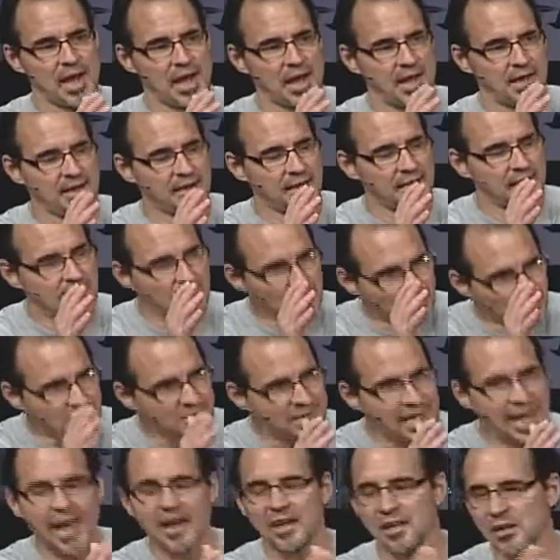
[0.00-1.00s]
And he
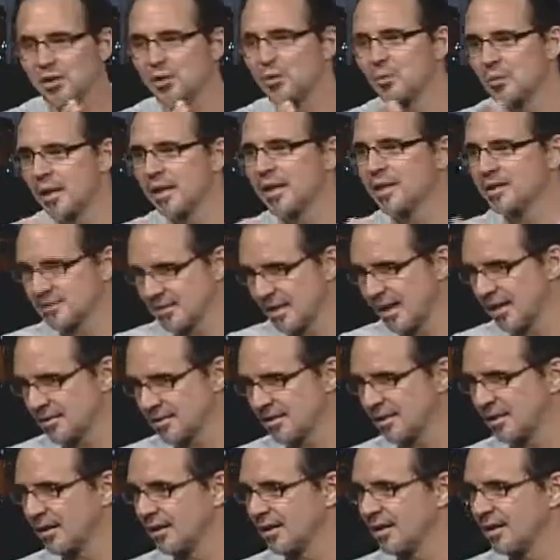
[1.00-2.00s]
looks at you when he
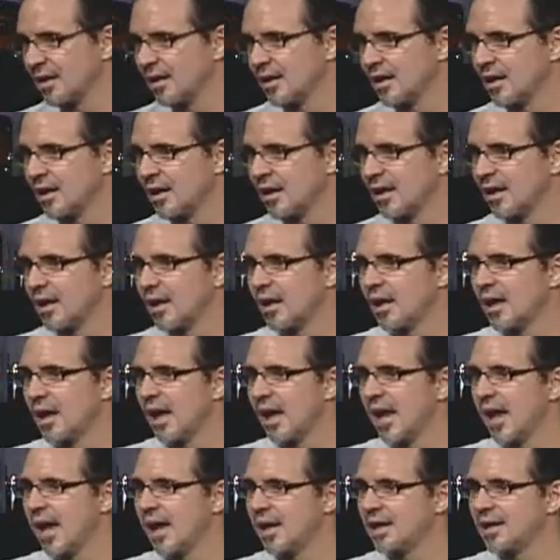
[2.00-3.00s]
says it.
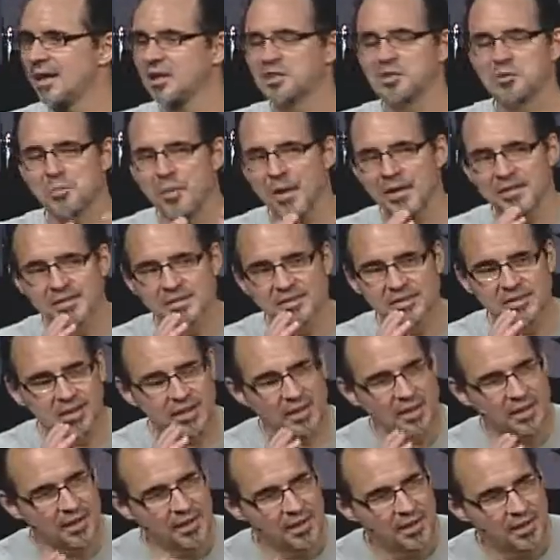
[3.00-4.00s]
And he expresses
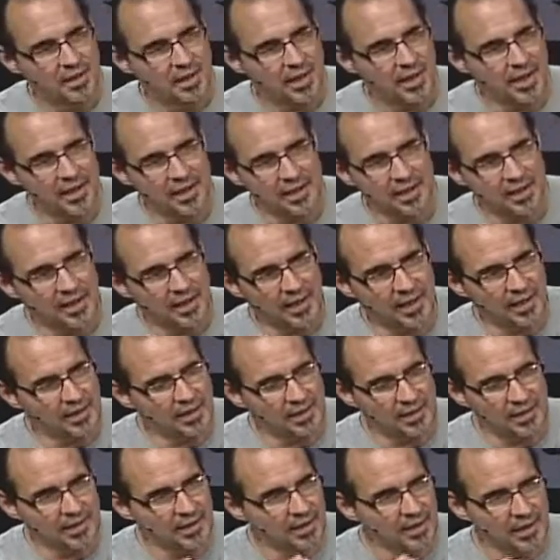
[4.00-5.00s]
it
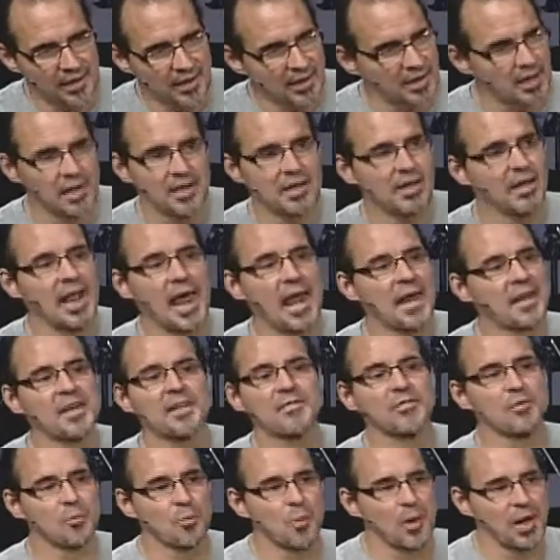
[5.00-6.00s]
in a lot of
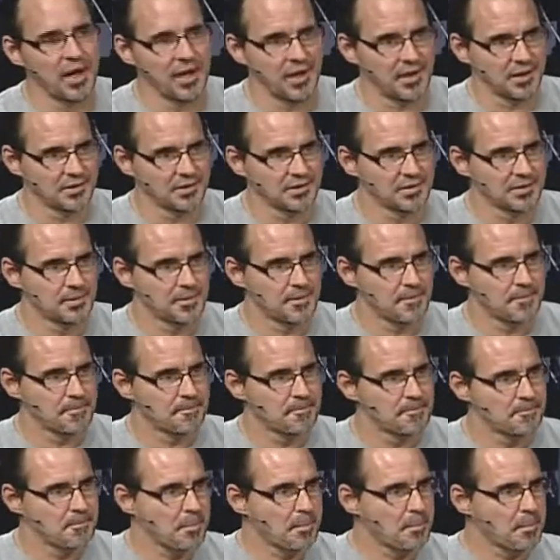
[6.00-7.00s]
different ways.
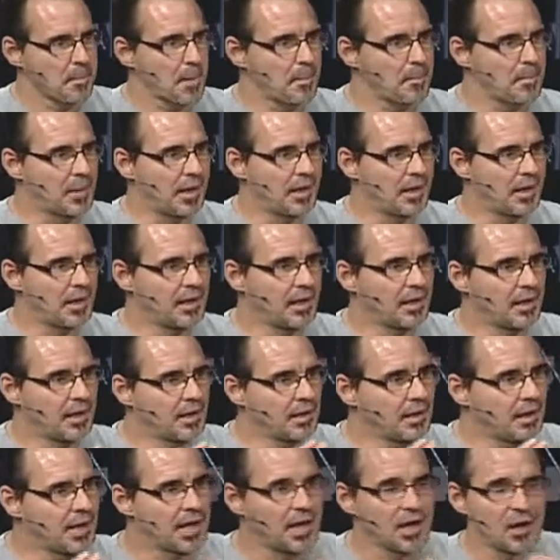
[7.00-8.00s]
But
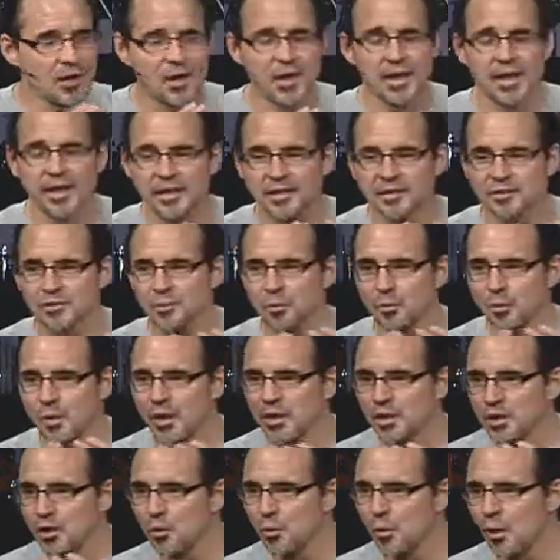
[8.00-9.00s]
here is
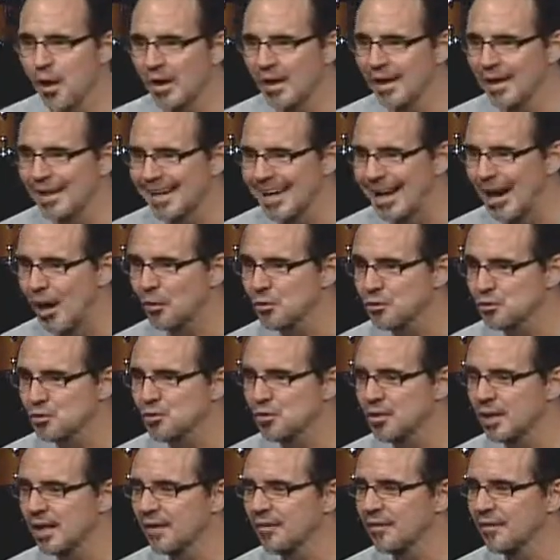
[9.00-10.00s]
where you are
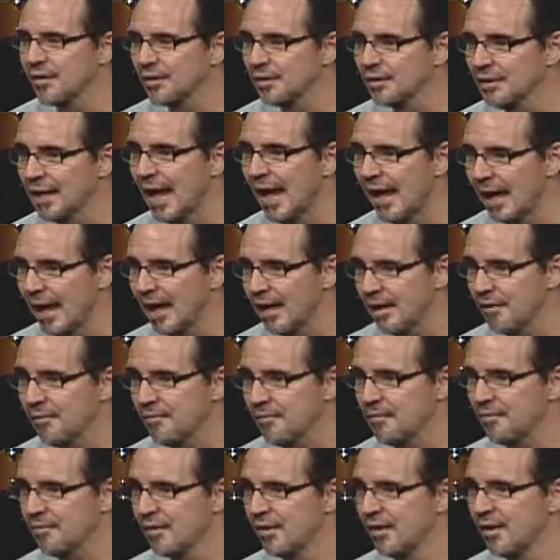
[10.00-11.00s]
encountering the
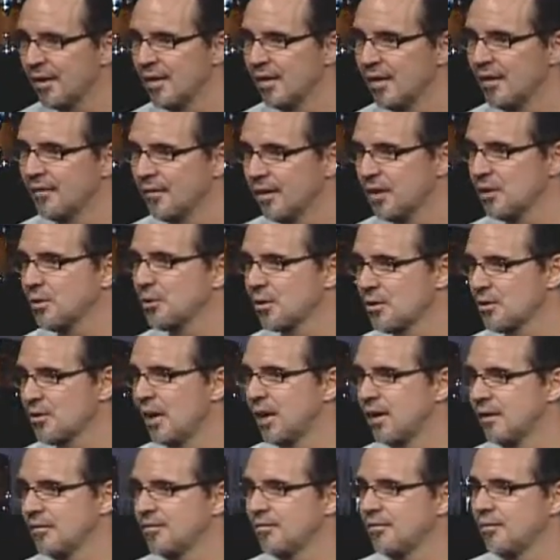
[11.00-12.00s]
life that you were
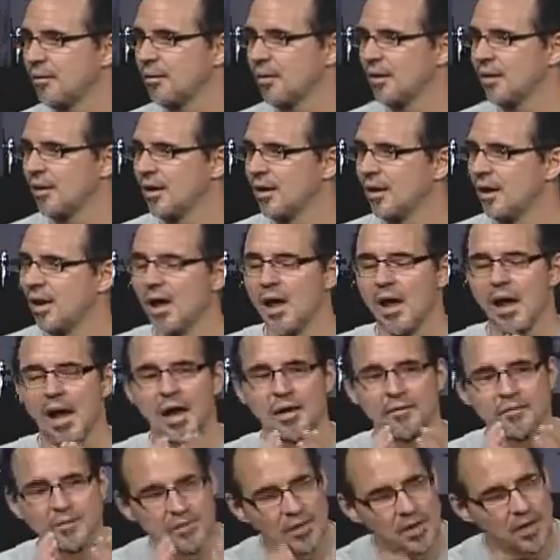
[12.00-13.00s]
created for.
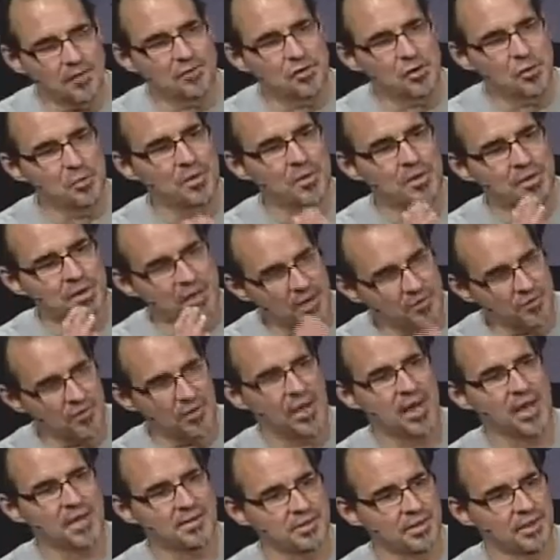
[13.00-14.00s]
I've loved you with an
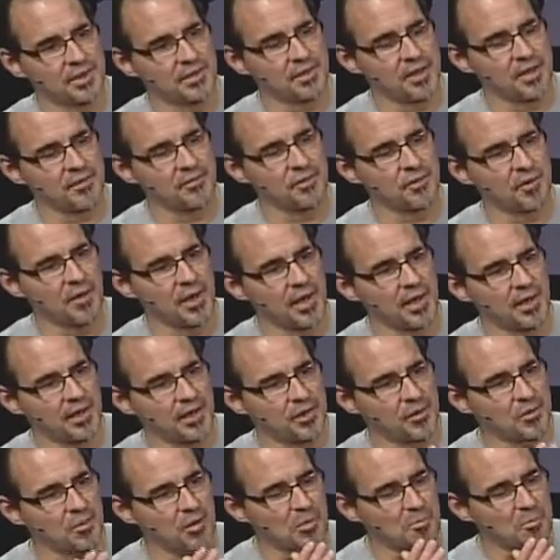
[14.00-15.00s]
everlasting love, Greg.
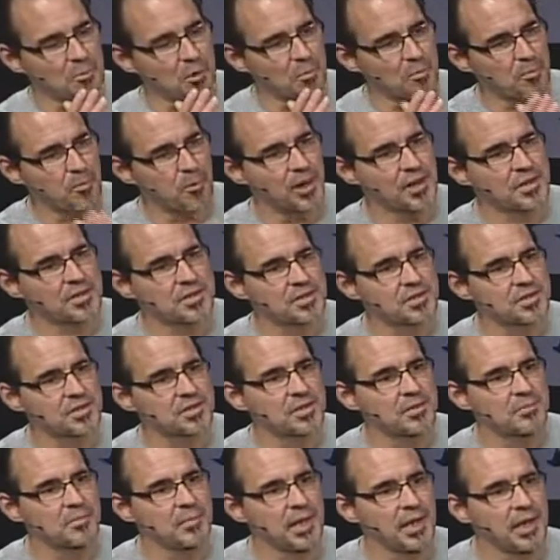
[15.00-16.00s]
You are more precious
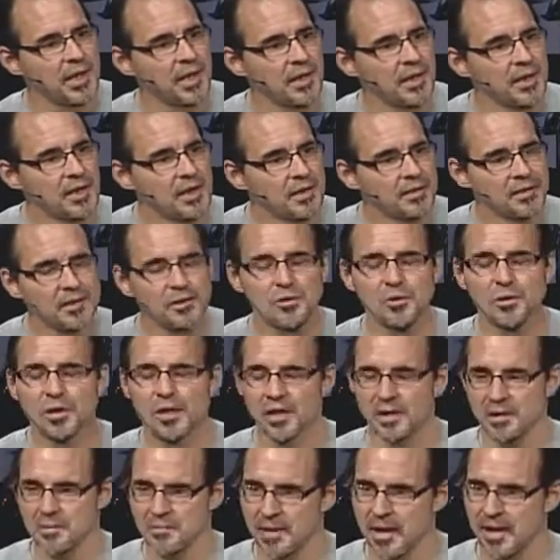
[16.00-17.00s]
to me than you
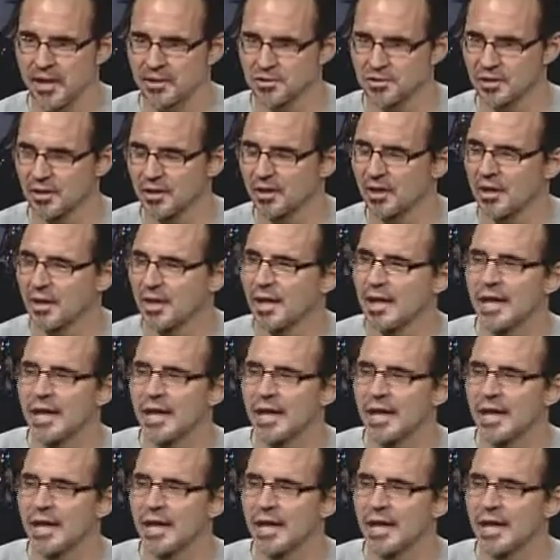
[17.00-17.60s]
can imagine.